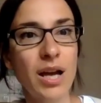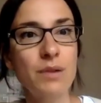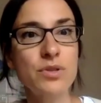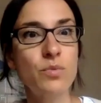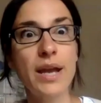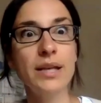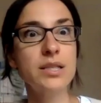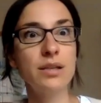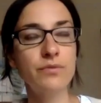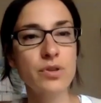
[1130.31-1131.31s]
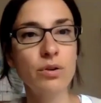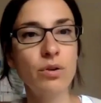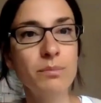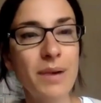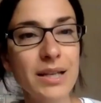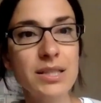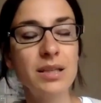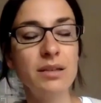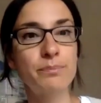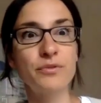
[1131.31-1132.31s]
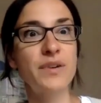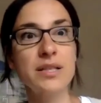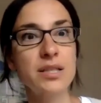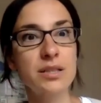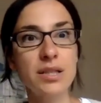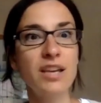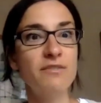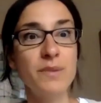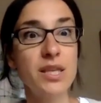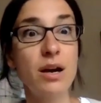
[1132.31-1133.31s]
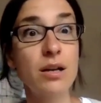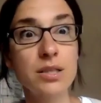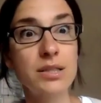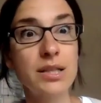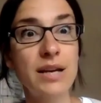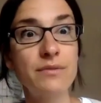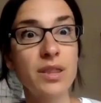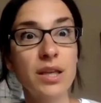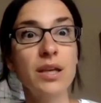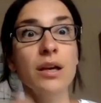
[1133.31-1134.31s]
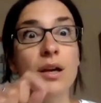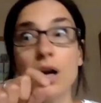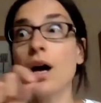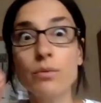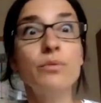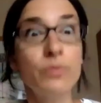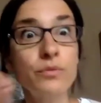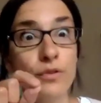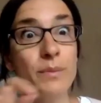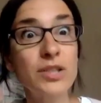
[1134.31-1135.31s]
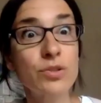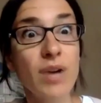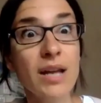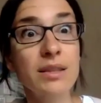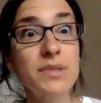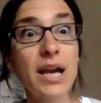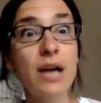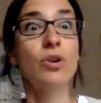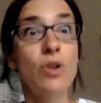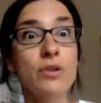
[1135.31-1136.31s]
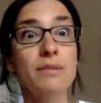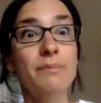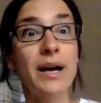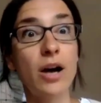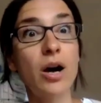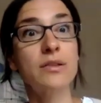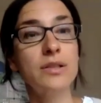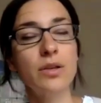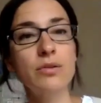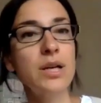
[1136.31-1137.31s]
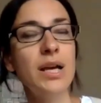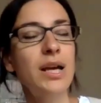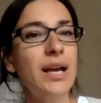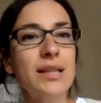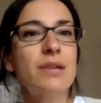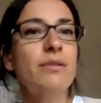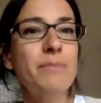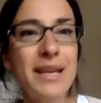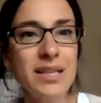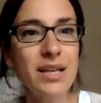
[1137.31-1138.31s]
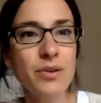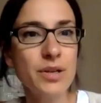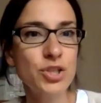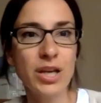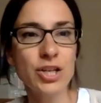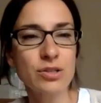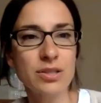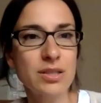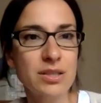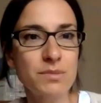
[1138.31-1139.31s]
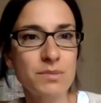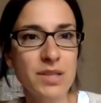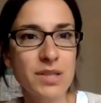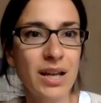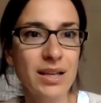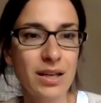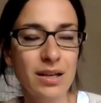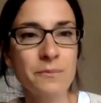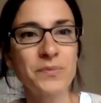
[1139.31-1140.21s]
I was waiting for the almighty professor to give me the answers to everything, for me to write them down, learn them by heart, and go. And there are many other educational systems that were like that.